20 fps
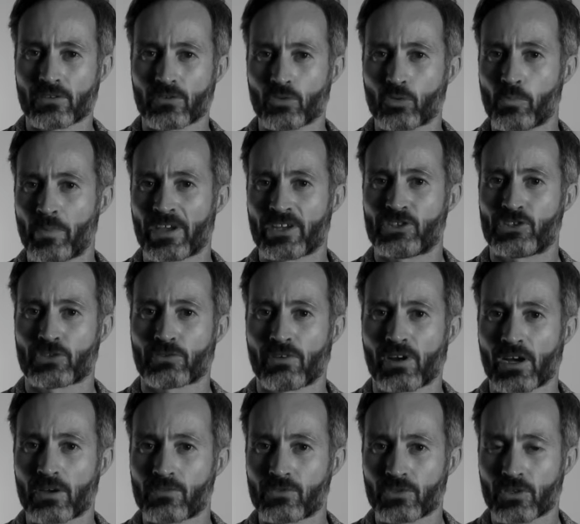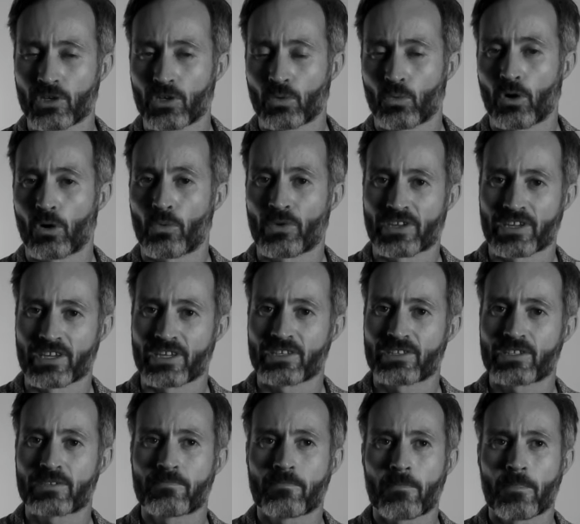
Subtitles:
all based around what we eat.